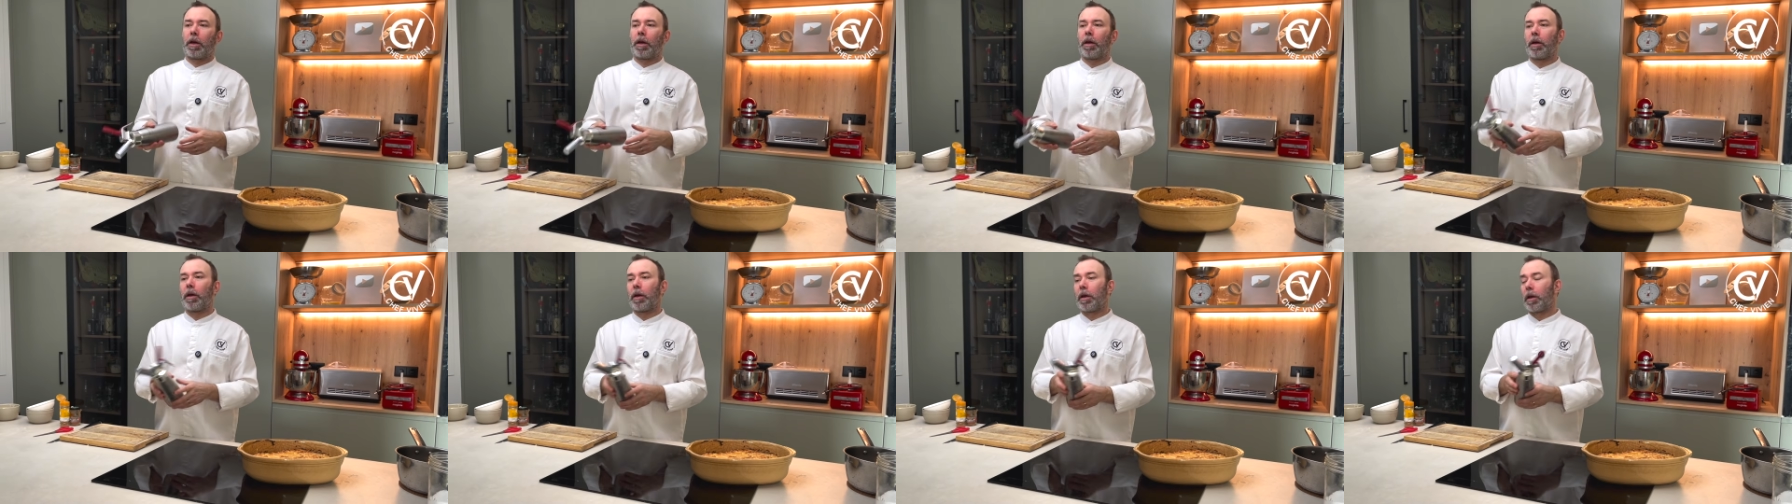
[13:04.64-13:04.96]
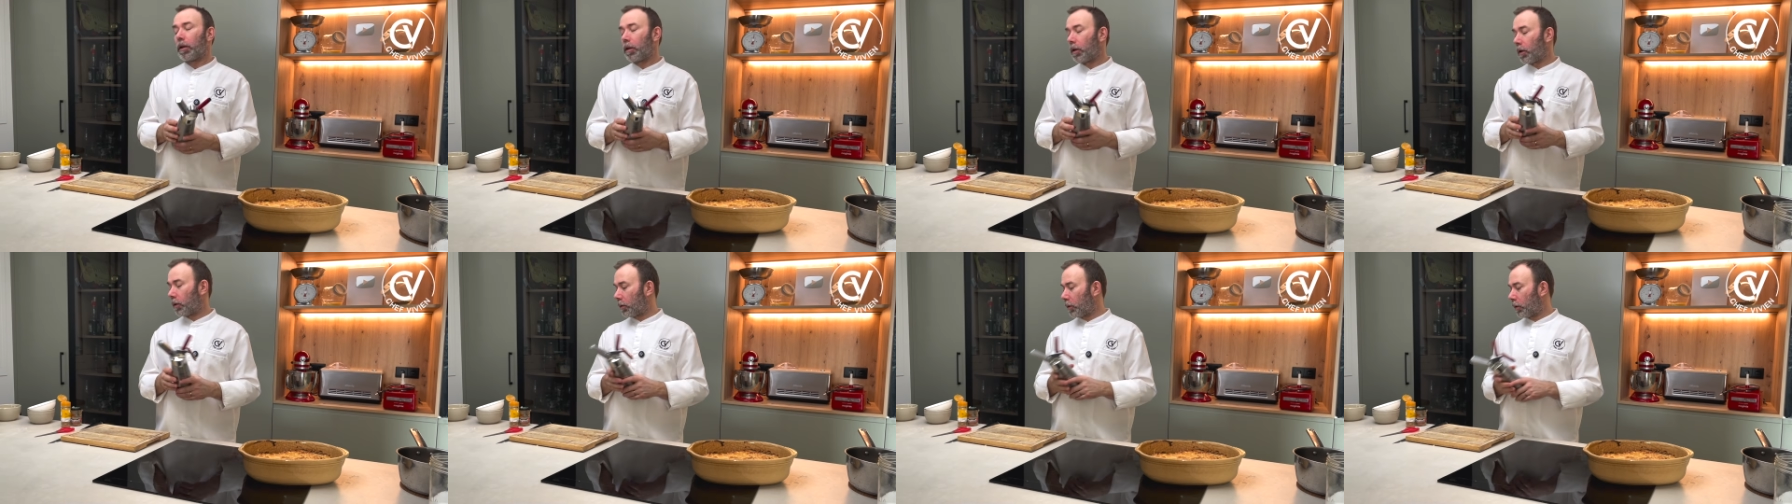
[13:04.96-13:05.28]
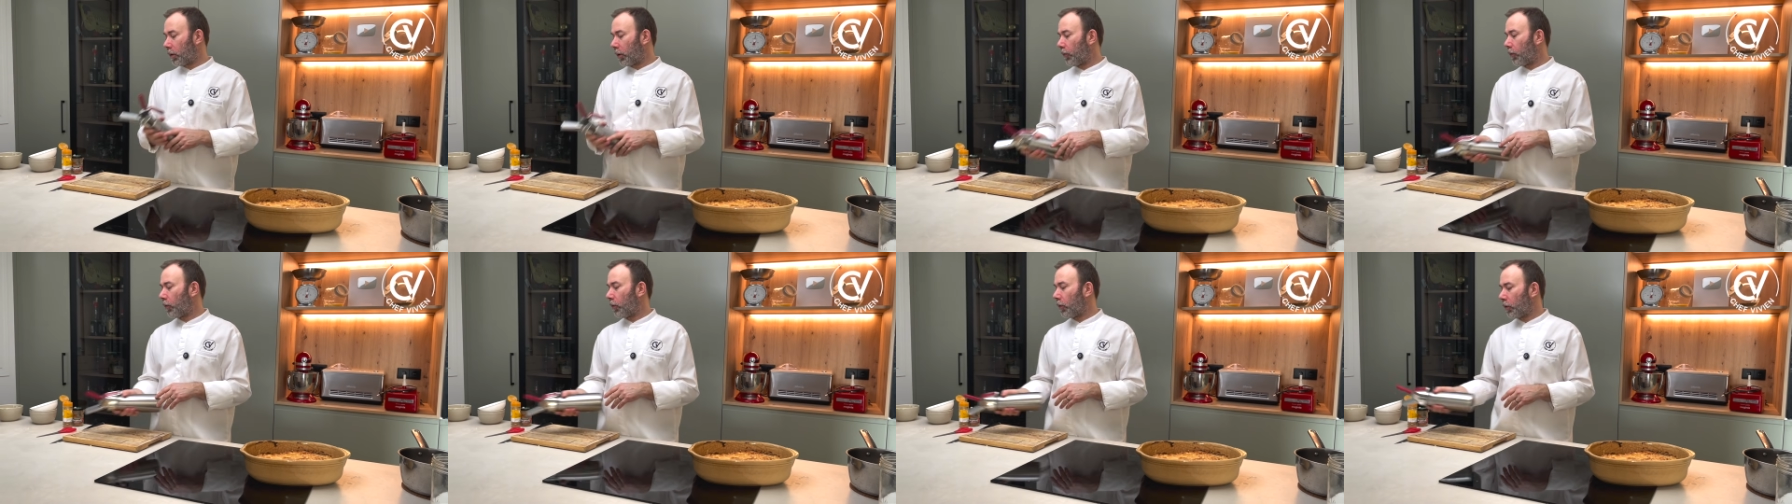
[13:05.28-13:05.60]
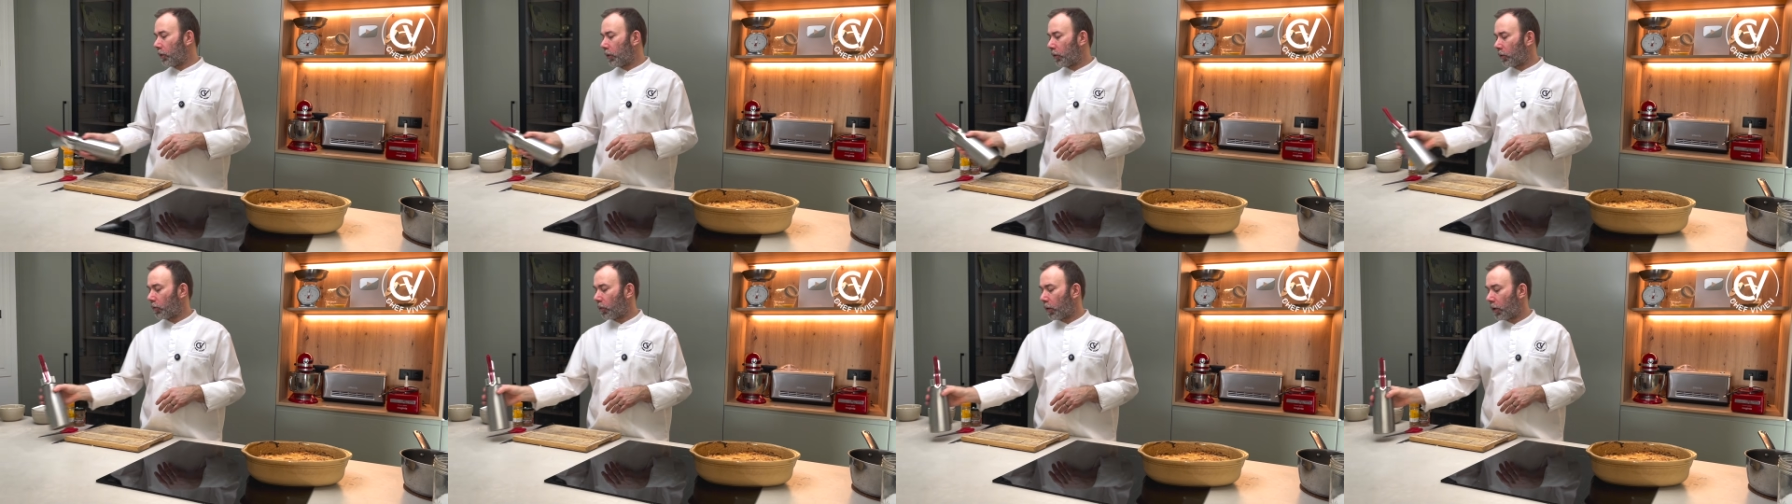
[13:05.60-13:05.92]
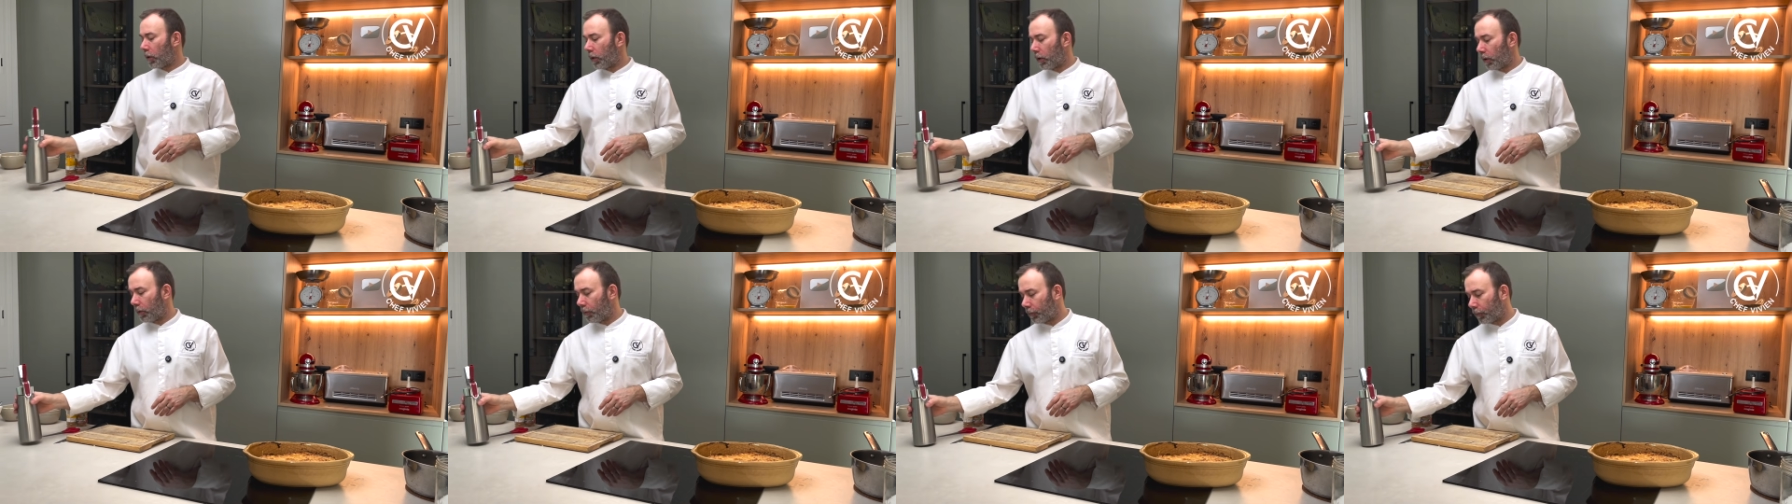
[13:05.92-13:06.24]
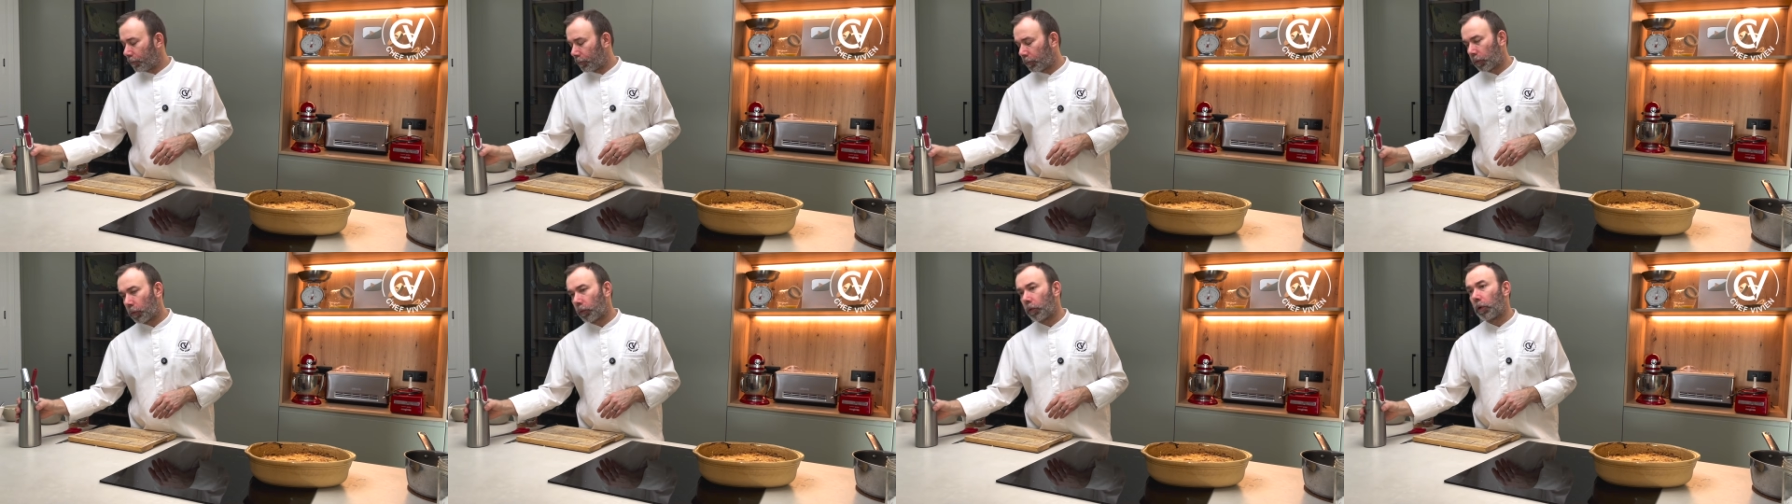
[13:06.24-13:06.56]
and our siphon is ready,
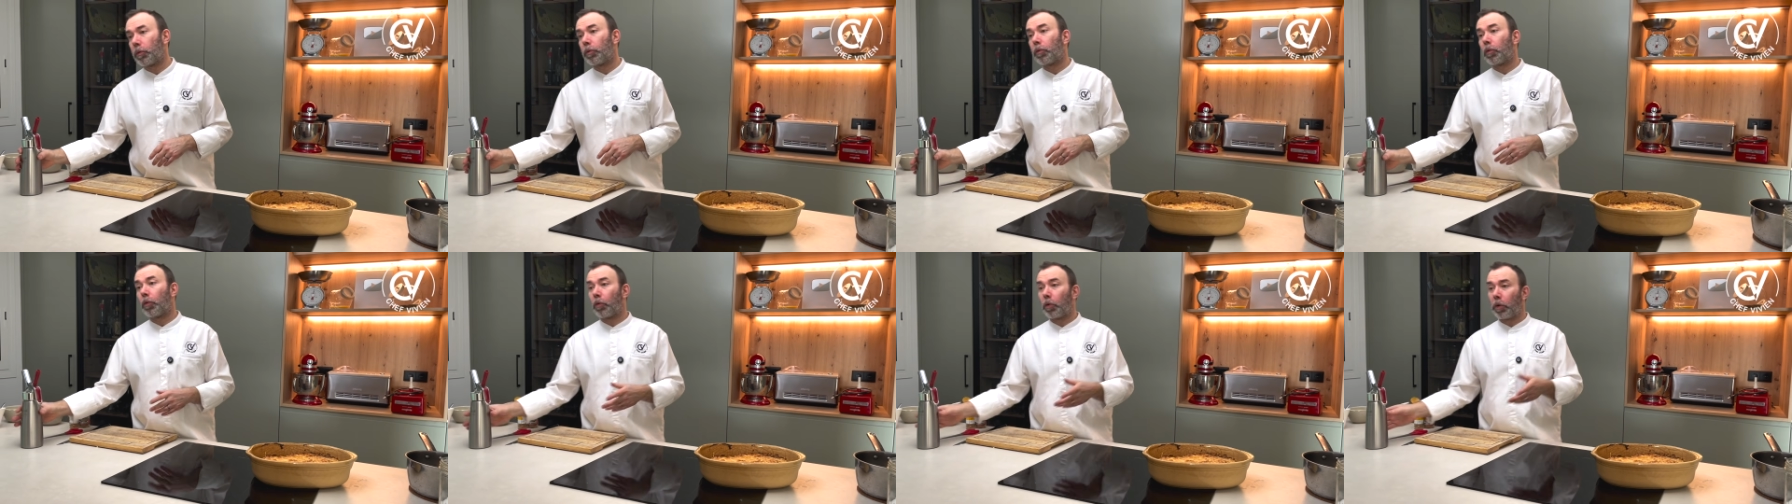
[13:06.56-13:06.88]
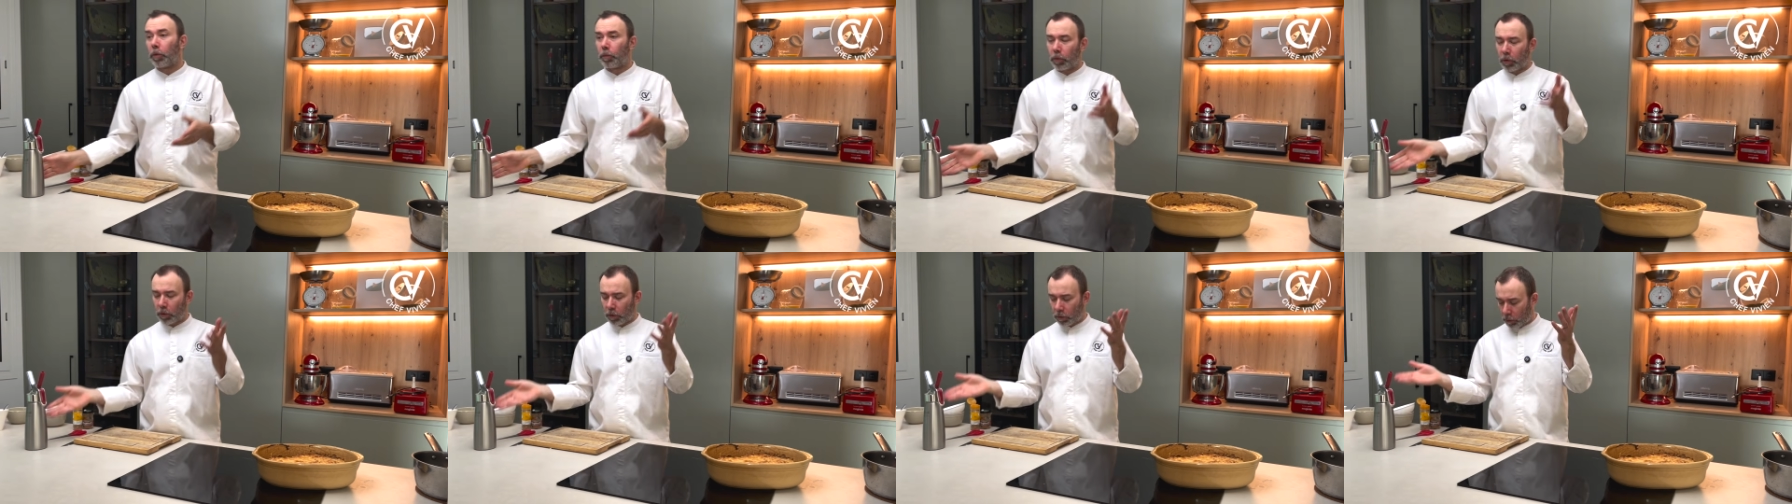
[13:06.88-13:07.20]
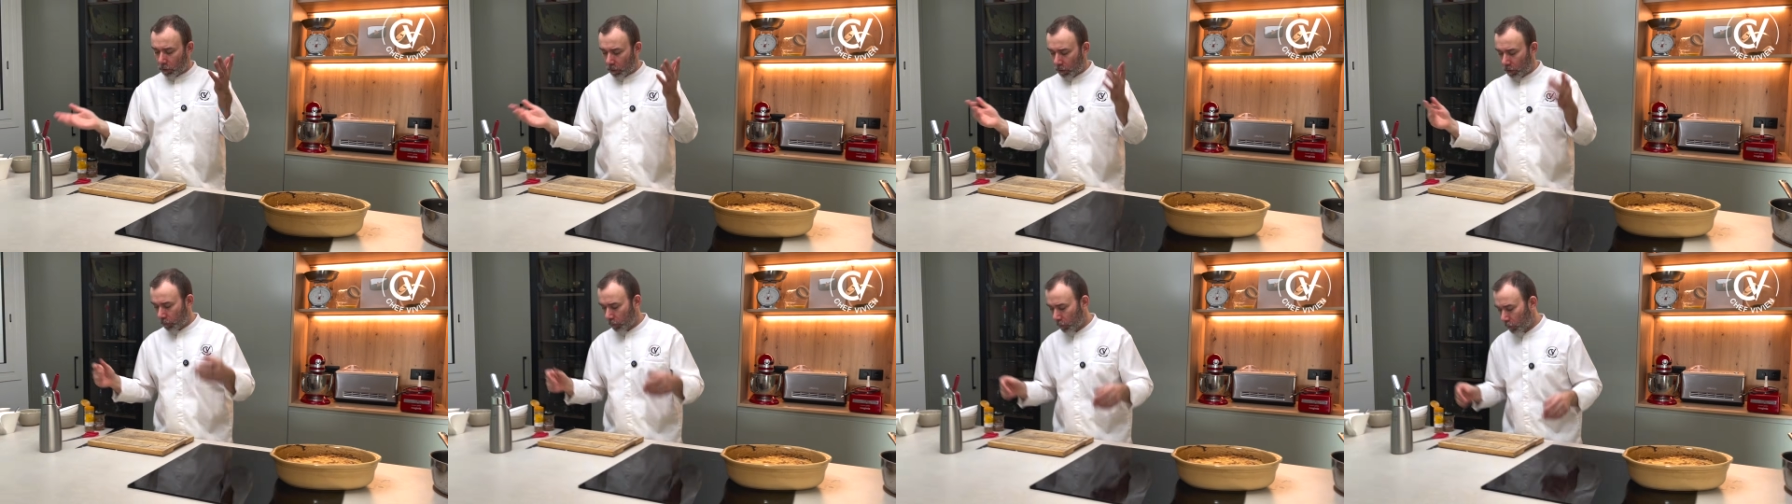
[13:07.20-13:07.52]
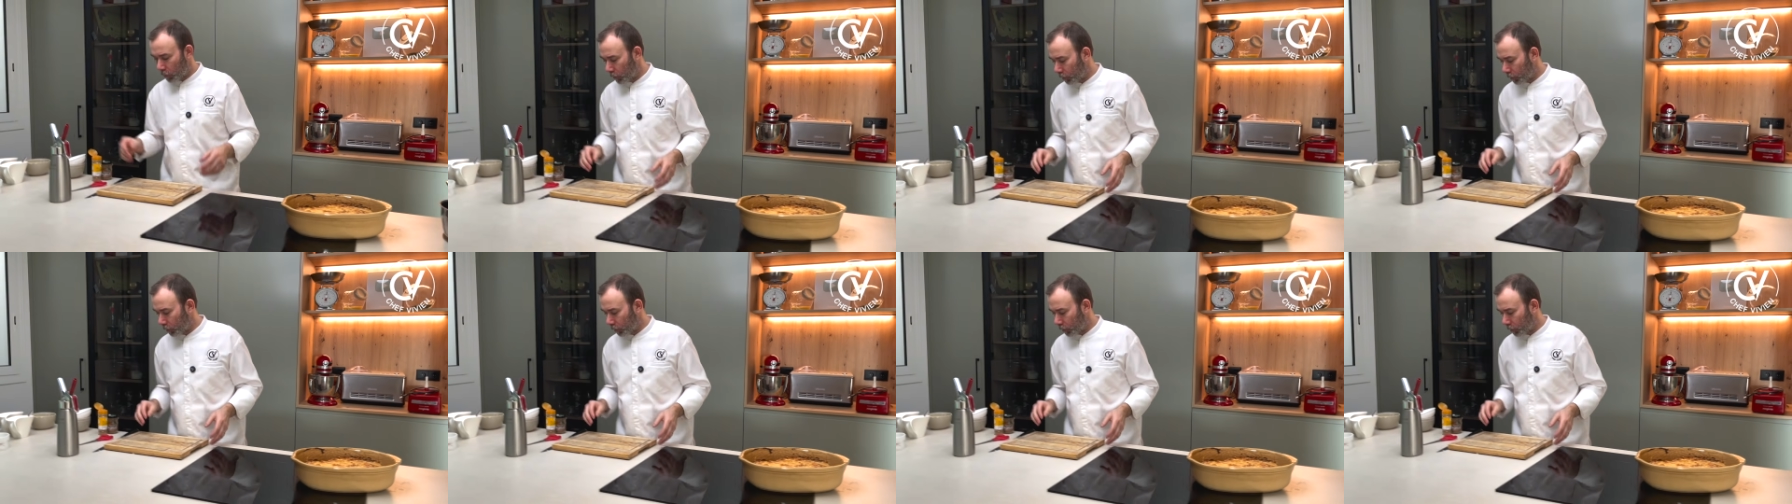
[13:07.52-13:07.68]
whipper siphon.